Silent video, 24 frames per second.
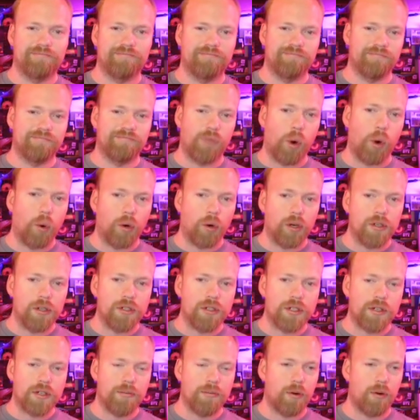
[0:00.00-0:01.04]

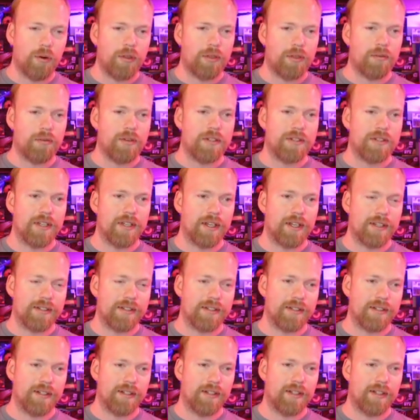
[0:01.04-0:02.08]
orange,
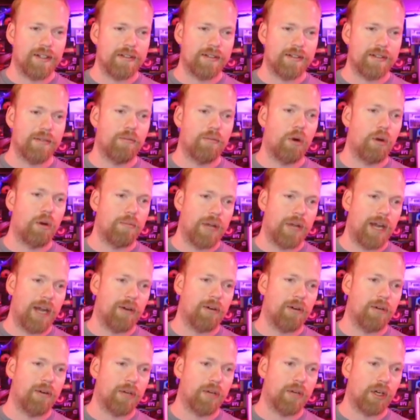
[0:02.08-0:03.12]
0.36. So more
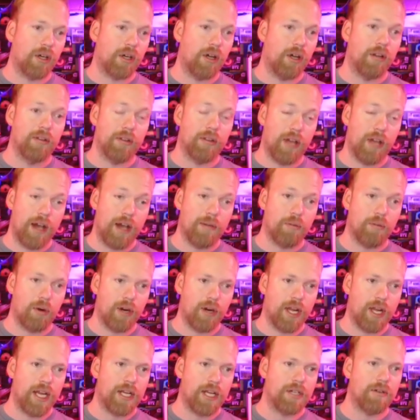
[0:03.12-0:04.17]
power, but a lot more
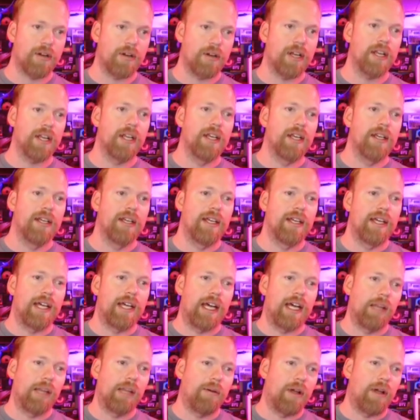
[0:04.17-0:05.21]
hash rate.
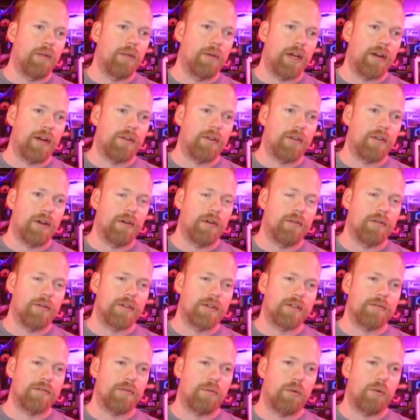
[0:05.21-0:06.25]
LOL miner, though,
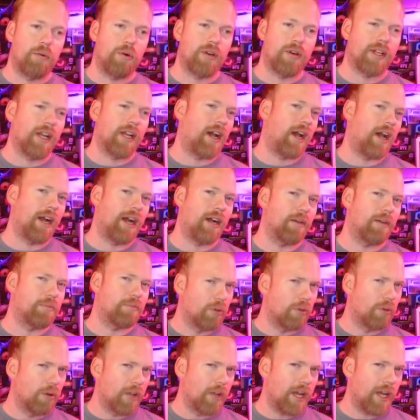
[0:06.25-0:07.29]
was reporting a higher
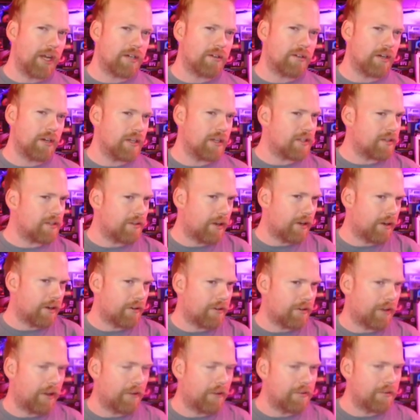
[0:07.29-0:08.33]
pool hash rate, so I don't
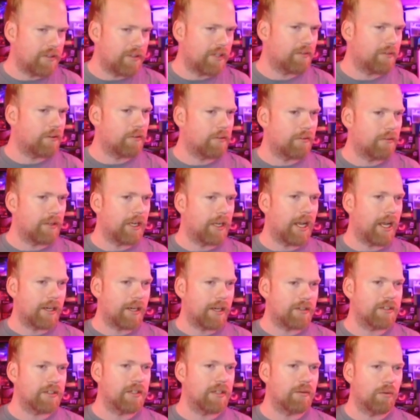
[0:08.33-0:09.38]
know how different we
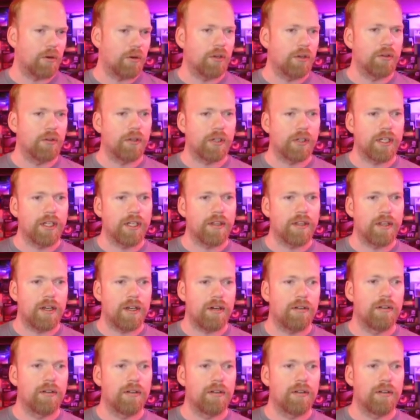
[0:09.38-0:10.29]
actually were looking there.